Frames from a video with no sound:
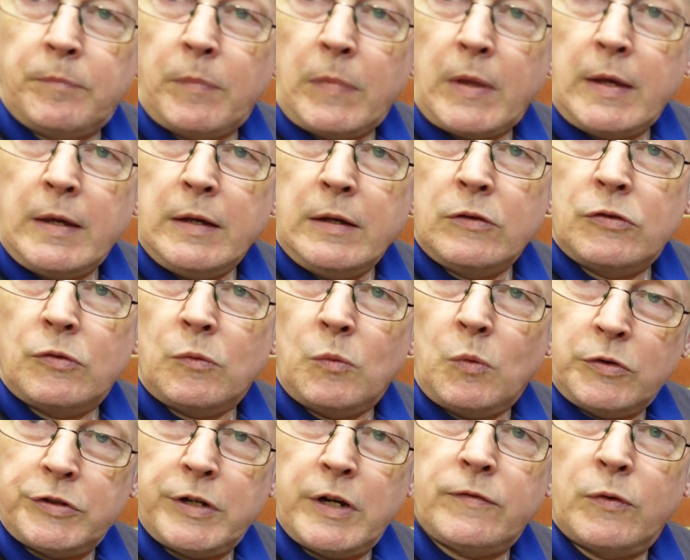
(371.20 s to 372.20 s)
is
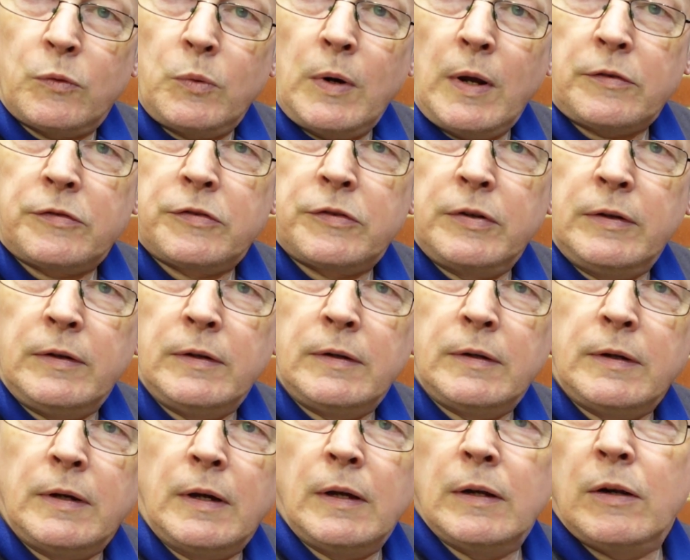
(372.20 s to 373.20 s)
watch out for rust.
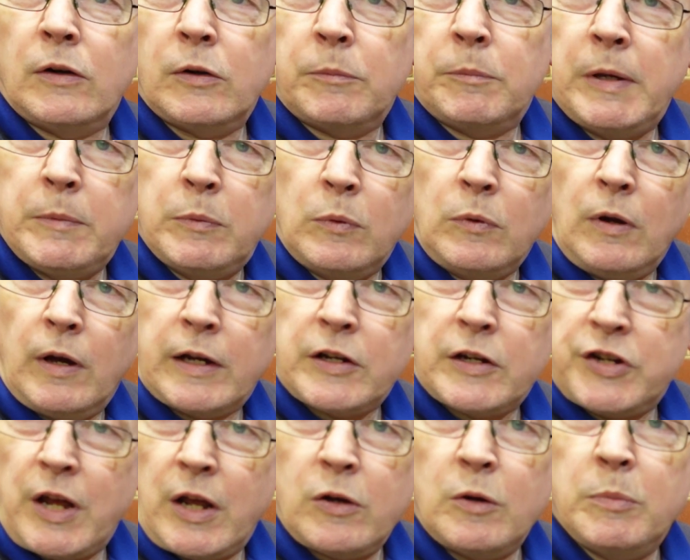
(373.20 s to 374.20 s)
A lot of people like
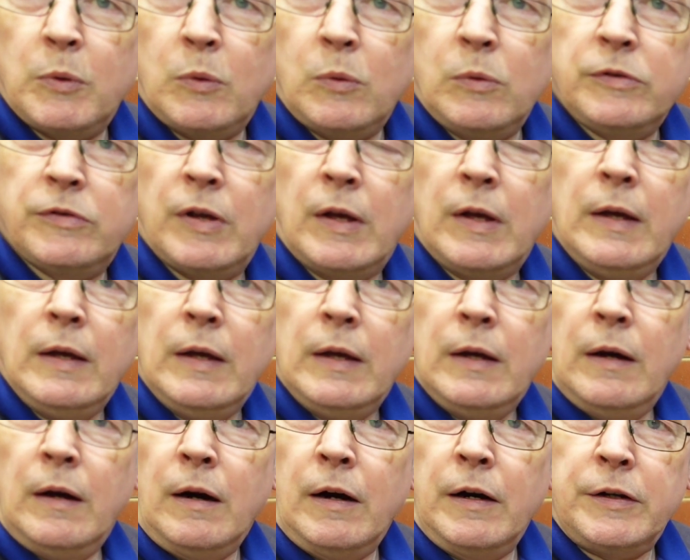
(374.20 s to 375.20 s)
shadow boards.
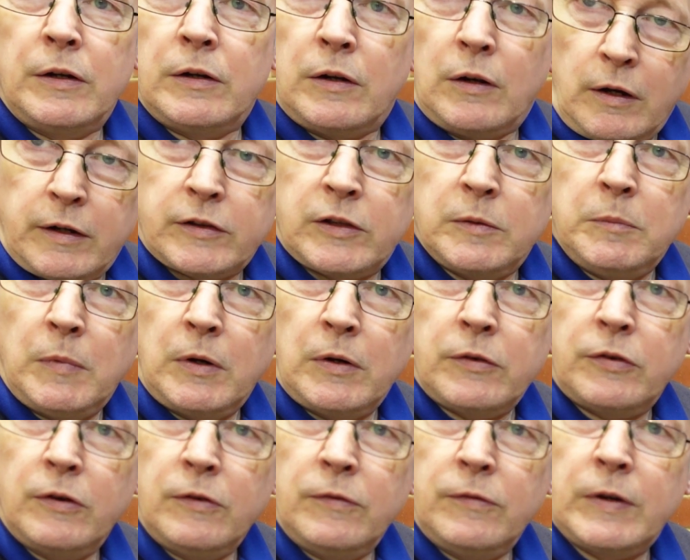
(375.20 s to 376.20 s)
I don't like them
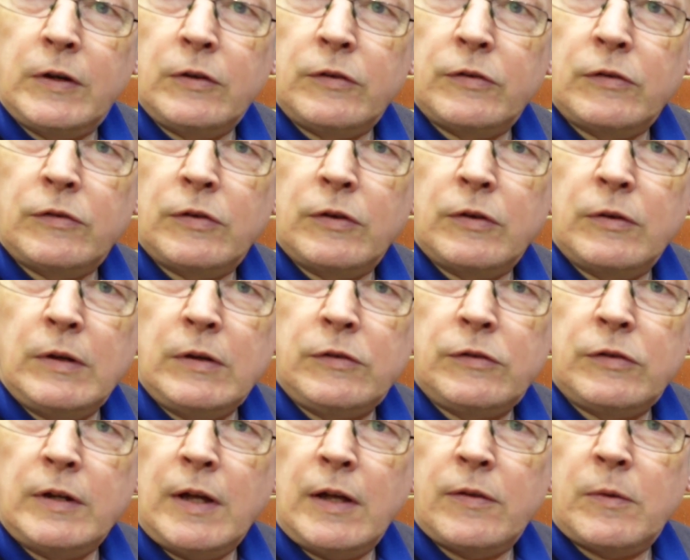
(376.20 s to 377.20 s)
myself because
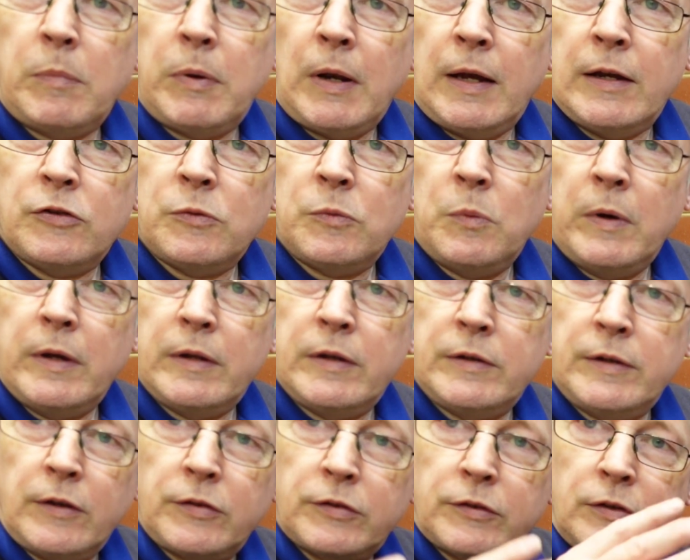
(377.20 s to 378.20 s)
it's another place where
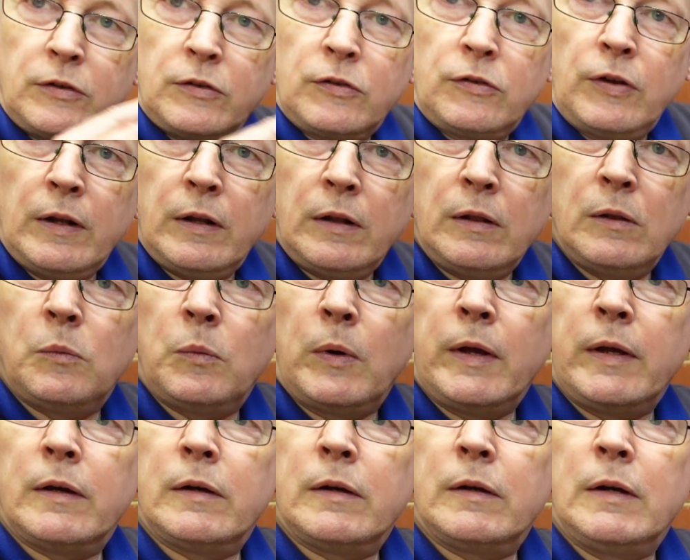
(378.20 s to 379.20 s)
dust can settle,
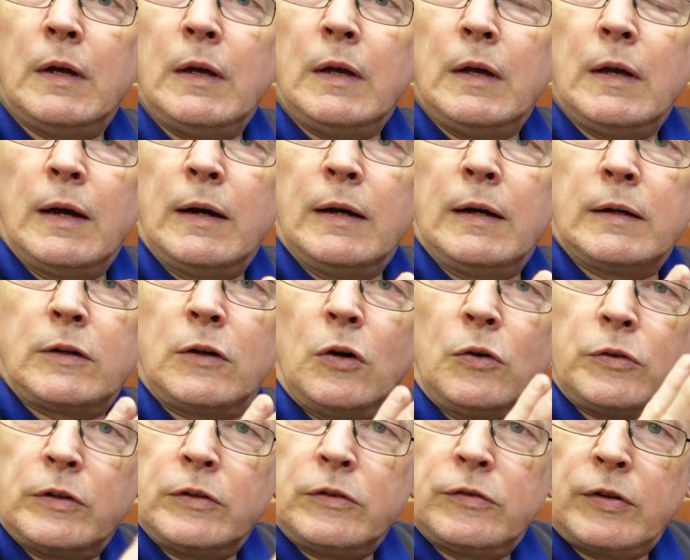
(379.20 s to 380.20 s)
where
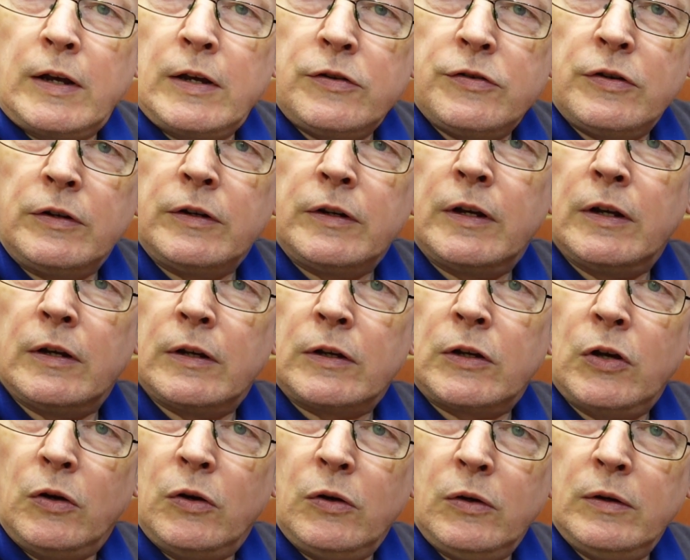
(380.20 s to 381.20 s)
condensation can
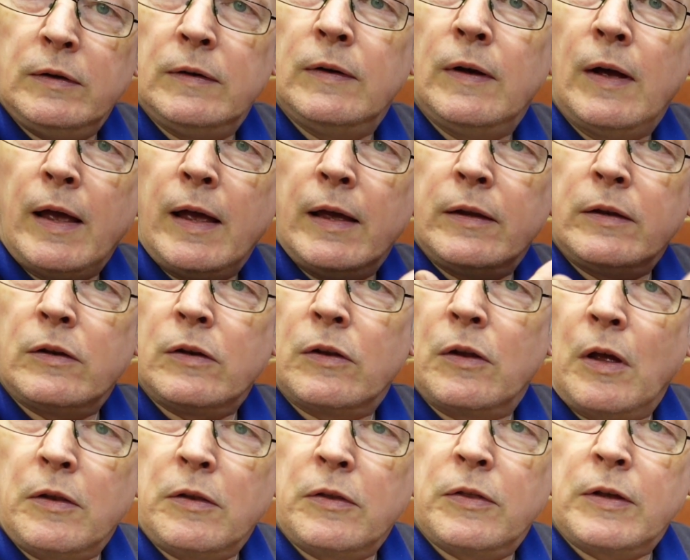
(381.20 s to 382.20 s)
occur and
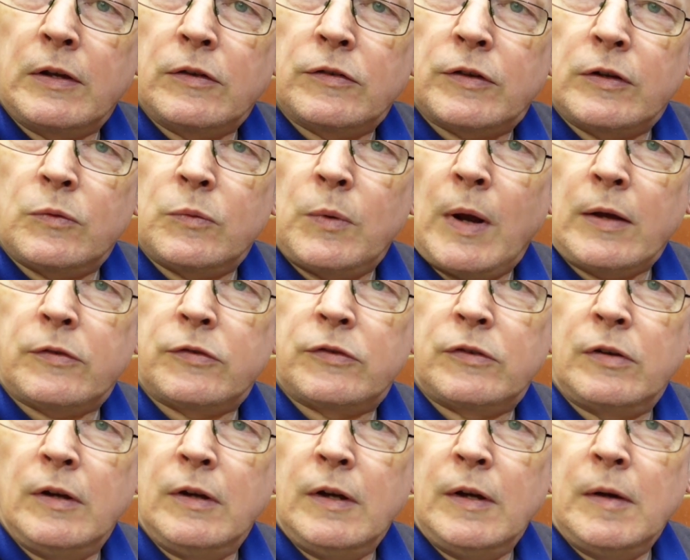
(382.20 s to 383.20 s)
things can
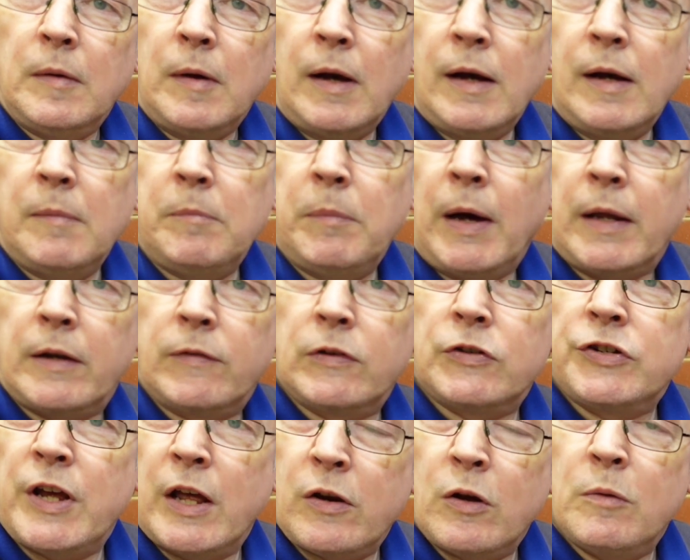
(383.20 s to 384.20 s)
rust. But if a
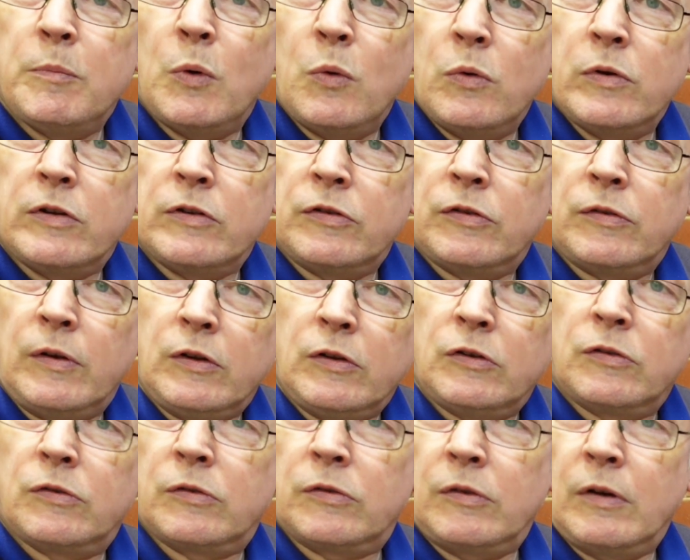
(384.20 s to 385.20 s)
shadow board is
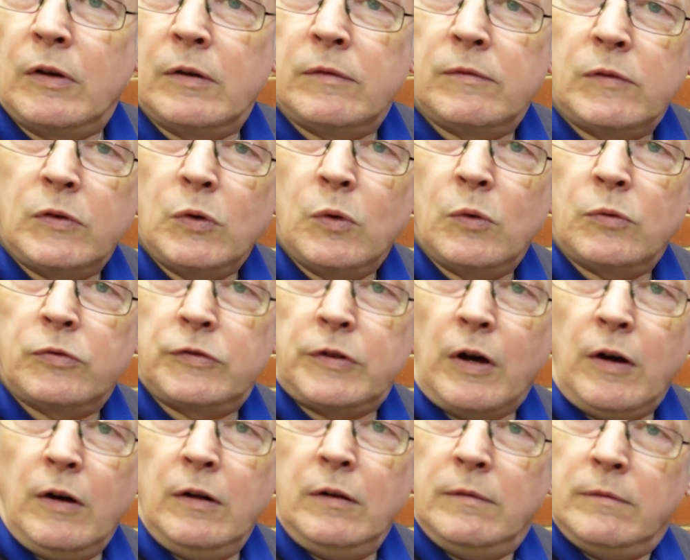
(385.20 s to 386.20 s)
your
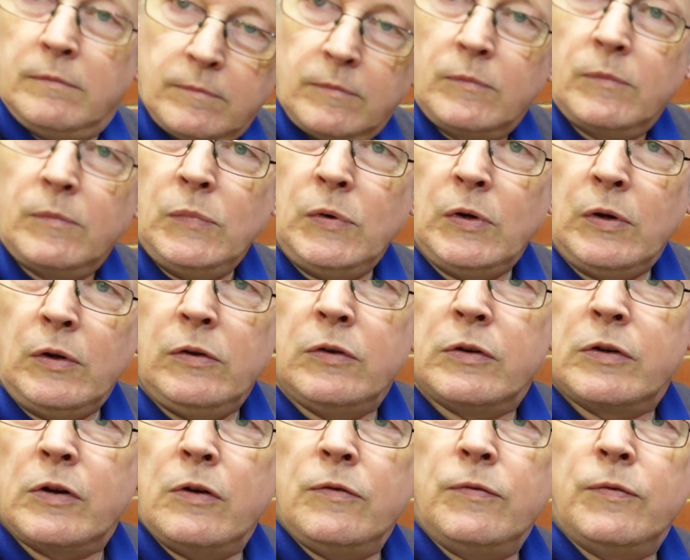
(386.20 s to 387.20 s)
style, you
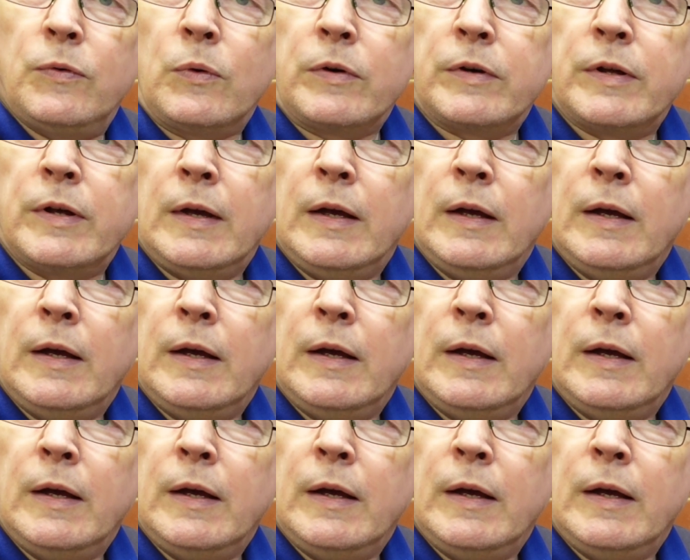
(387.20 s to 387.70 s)
go for it.